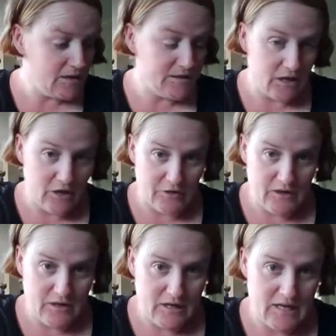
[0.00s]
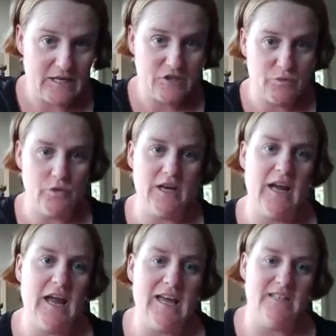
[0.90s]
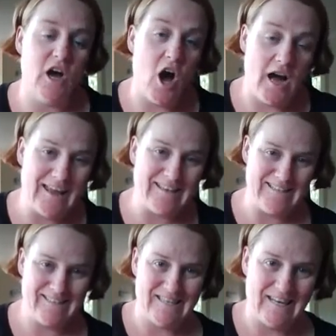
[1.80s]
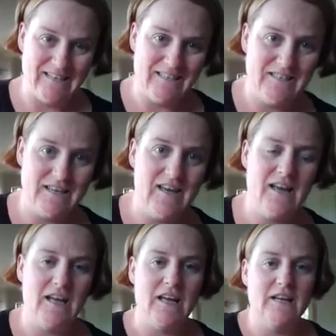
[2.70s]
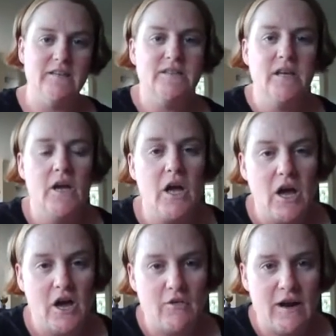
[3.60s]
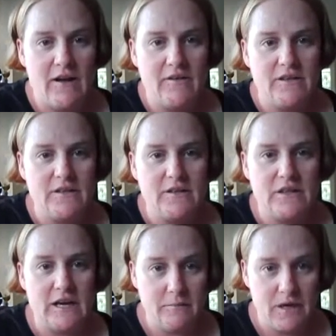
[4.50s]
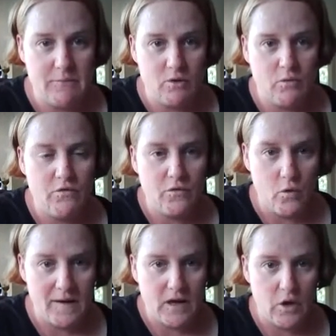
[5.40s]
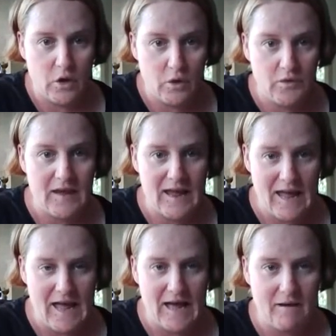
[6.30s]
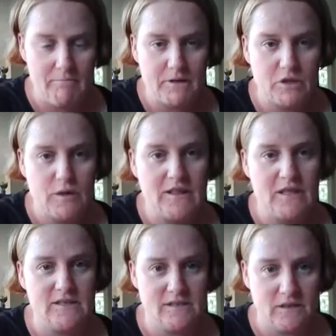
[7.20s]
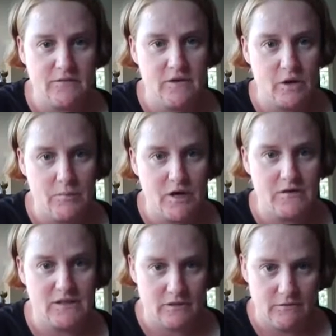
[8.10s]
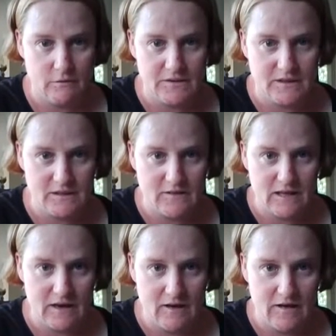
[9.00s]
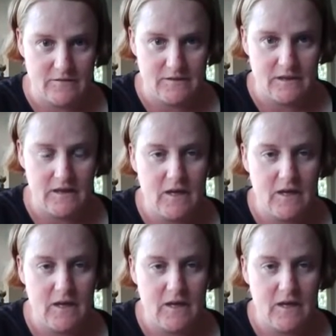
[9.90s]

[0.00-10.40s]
So, edgewalking, as I understand it, is around young people forming who they are between these different opposing forces in their lives.